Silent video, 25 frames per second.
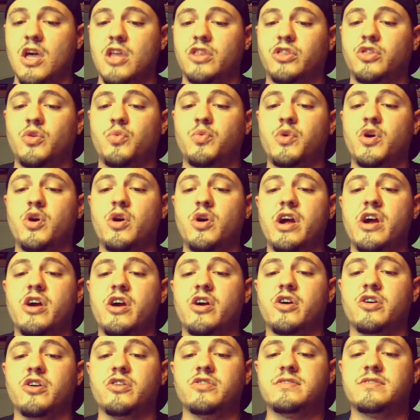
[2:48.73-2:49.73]
The real
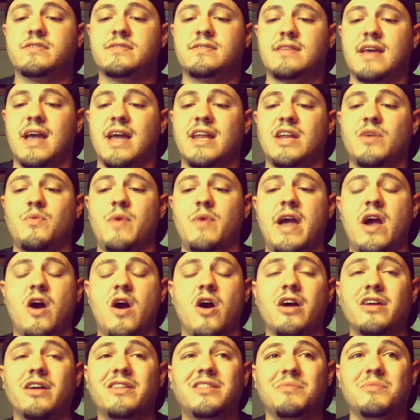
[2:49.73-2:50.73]
heroes, anyway,
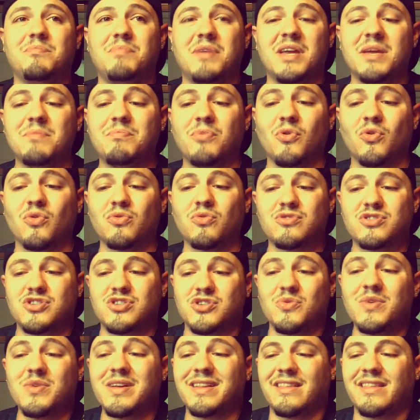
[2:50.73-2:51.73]
aren't the people
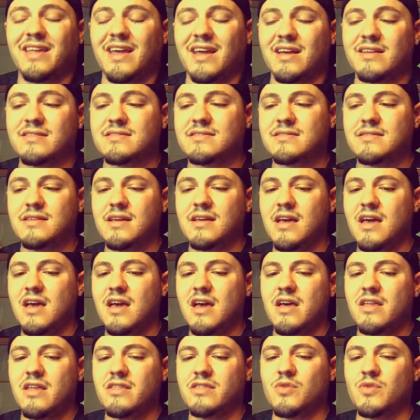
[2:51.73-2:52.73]
doing things.
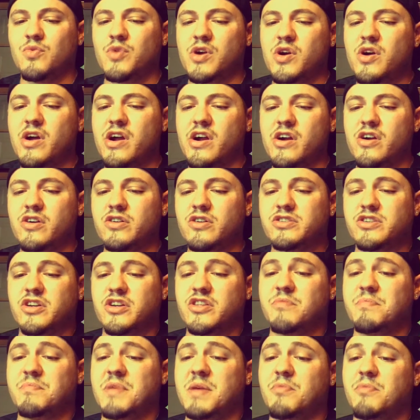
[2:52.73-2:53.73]
The real heroes are
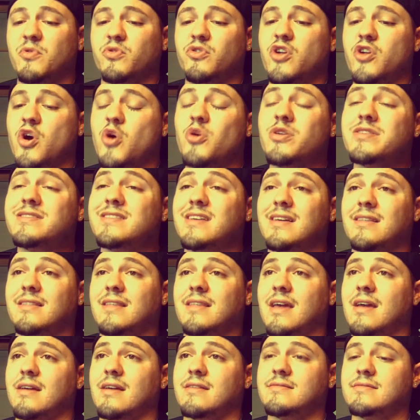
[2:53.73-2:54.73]
the people noticing
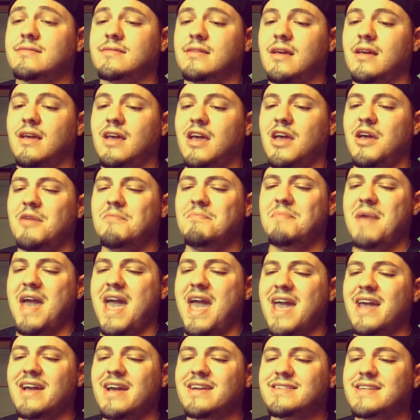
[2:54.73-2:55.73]
things,
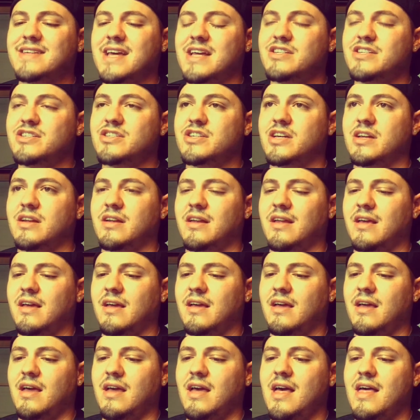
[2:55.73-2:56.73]
paying attention.
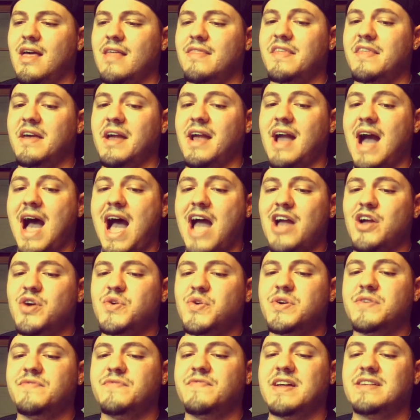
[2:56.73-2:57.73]
The guy
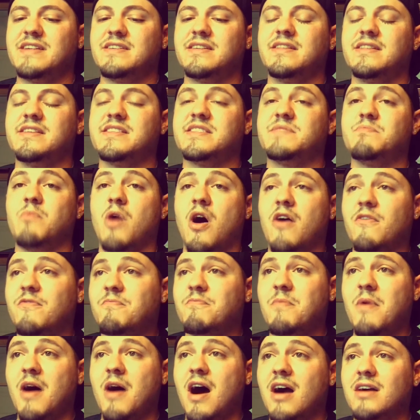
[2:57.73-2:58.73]
who invented the
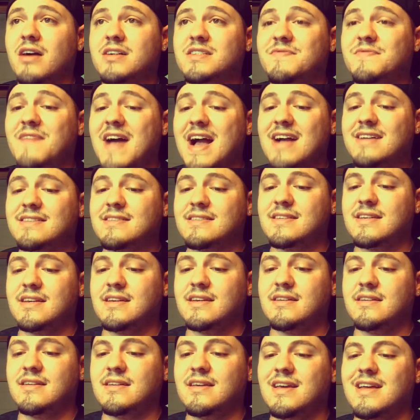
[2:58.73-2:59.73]
smallpox
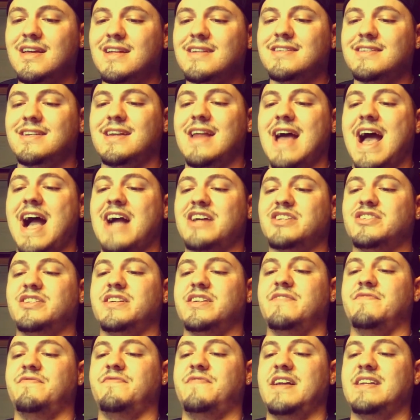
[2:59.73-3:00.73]
vaccine didn't
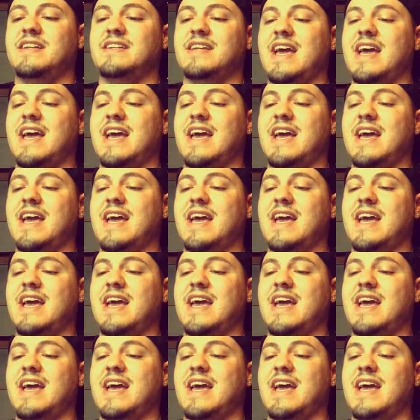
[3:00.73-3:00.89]
actually invent